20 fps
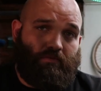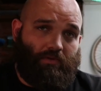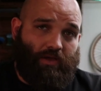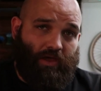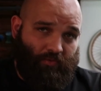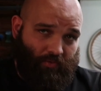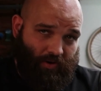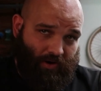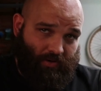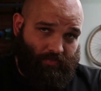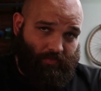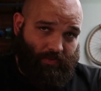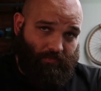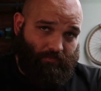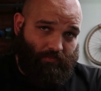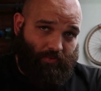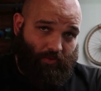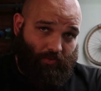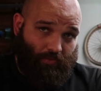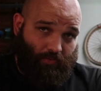I
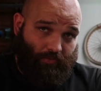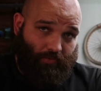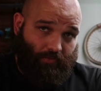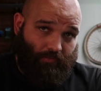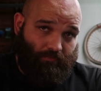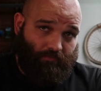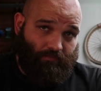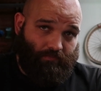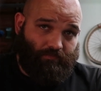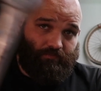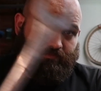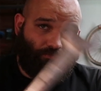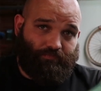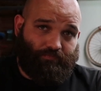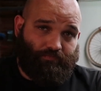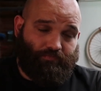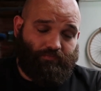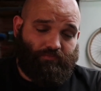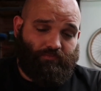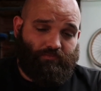recommend both.
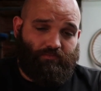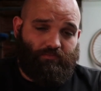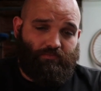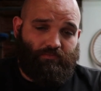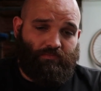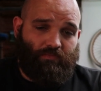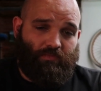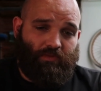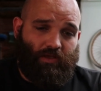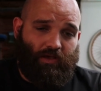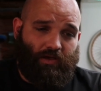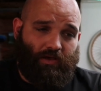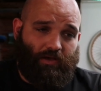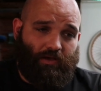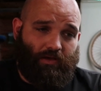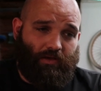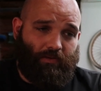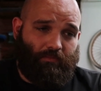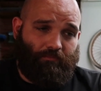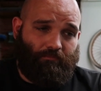
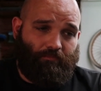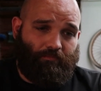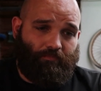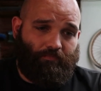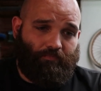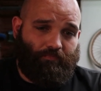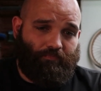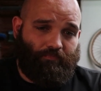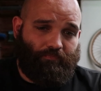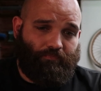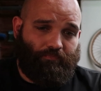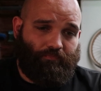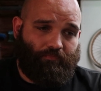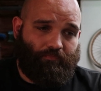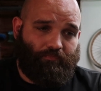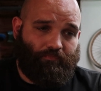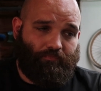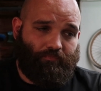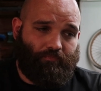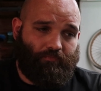And
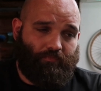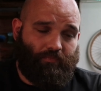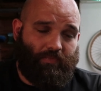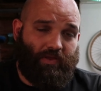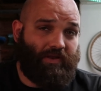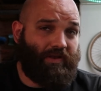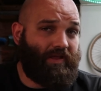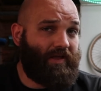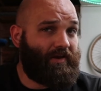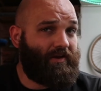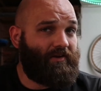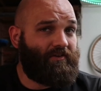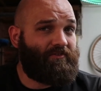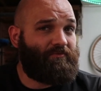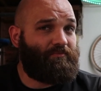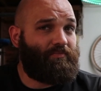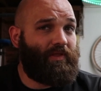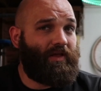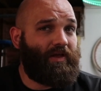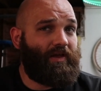I can
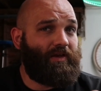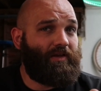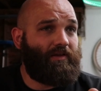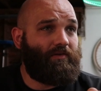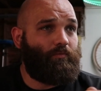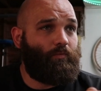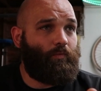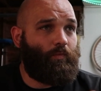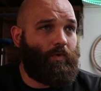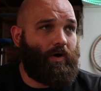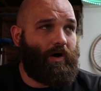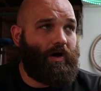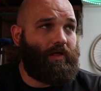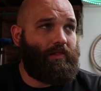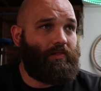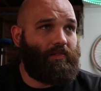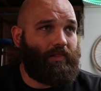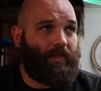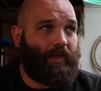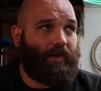explain why
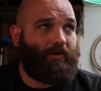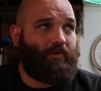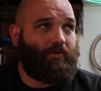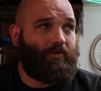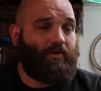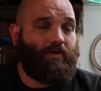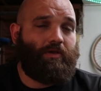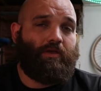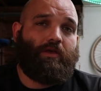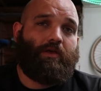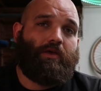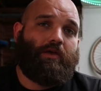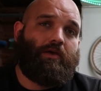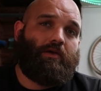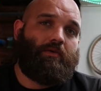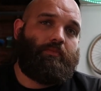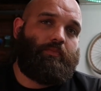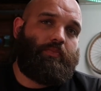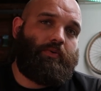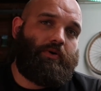later,
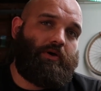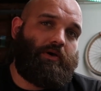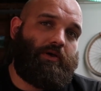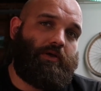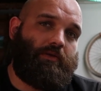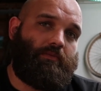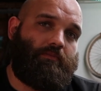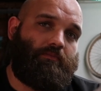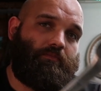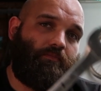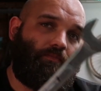but